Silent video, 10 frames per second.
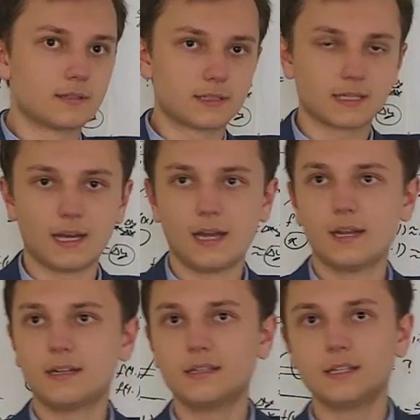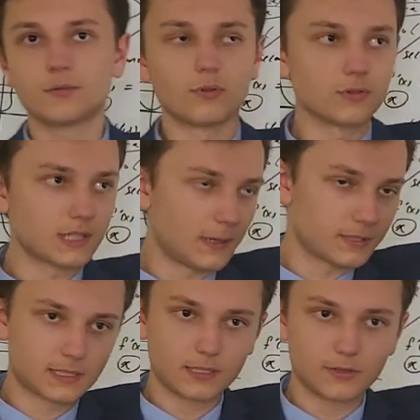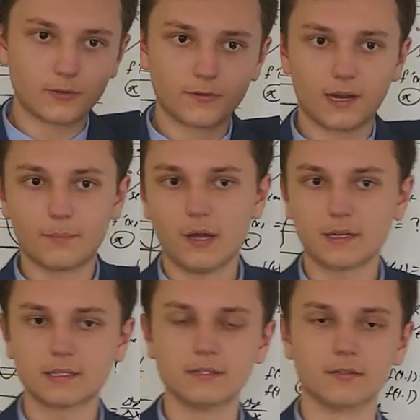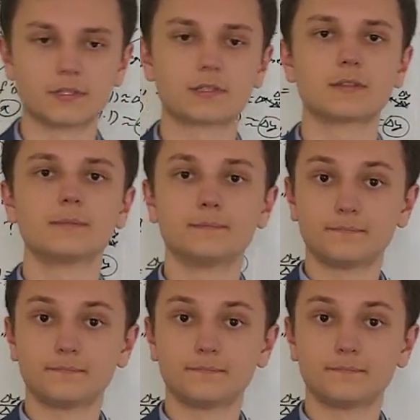sine equals opposite over hypotenuse.